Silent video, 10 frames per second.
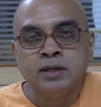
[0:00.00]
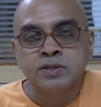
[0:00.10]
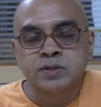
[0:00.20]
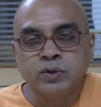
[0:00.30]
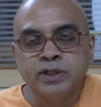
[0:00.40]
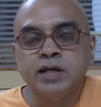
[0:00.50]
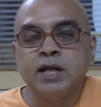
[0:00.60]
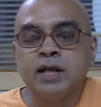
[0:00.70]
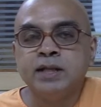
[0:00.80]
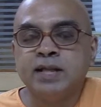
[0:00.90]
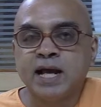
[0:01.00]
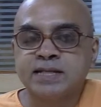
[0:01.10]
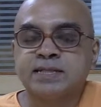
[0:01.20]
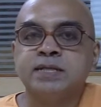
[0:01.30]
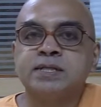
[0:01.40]
so then in that
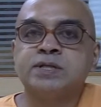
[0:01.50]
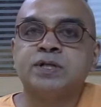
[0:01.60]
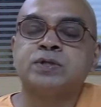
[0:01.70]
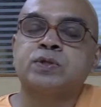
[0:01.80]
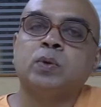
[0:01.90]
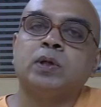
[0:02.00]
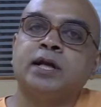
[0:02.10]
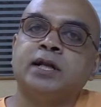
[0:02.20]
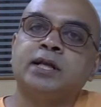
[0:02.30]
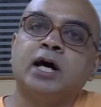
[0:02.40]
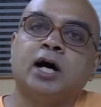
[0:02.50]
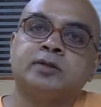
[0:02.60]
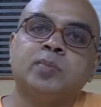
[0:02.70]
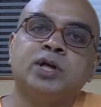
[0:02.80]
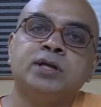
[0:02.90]
sense it is told that the
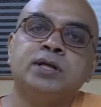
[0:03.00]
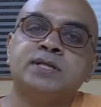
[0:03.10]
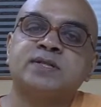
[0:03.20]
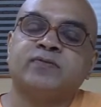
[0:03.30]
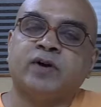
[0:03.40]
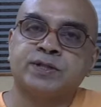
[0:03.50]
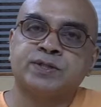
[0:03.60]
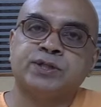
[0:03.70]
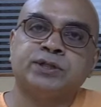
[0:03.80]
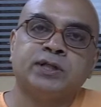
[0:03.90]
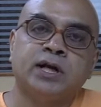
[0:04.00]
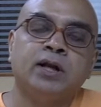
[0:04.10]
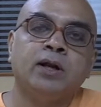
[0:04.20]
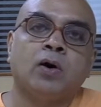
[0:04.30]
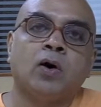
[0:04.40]
Atman is faster
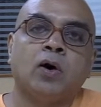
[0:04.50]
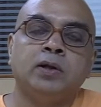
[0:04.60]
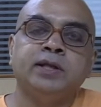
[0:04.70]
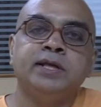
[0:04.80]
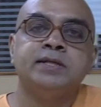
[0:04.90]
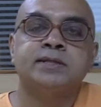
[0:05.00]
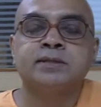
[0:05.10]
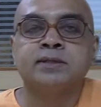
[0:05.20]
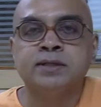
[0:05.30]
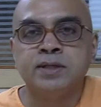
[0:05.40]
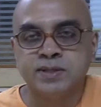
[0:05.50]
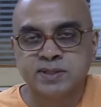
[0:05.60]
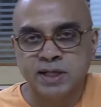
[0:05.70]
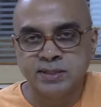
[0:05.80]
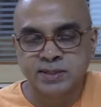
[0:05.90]
than all these
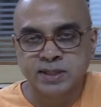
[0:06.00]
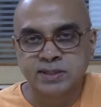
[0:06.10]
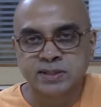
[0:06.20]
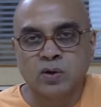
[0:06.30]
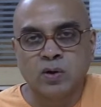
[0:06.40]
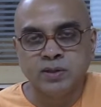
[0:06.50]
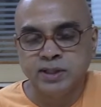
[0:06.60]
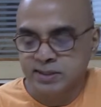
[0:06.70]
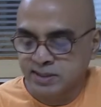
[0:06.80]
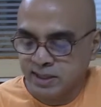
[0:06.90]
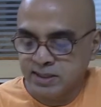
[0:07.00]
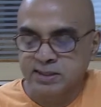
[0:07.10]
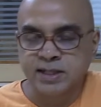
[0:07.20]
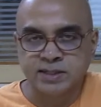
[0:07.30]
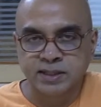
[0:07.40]
senses, all these things,
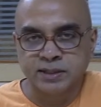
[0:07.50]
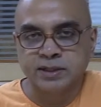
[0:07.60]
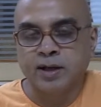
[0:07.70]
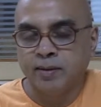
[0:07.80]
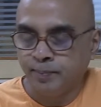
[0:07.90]
etc.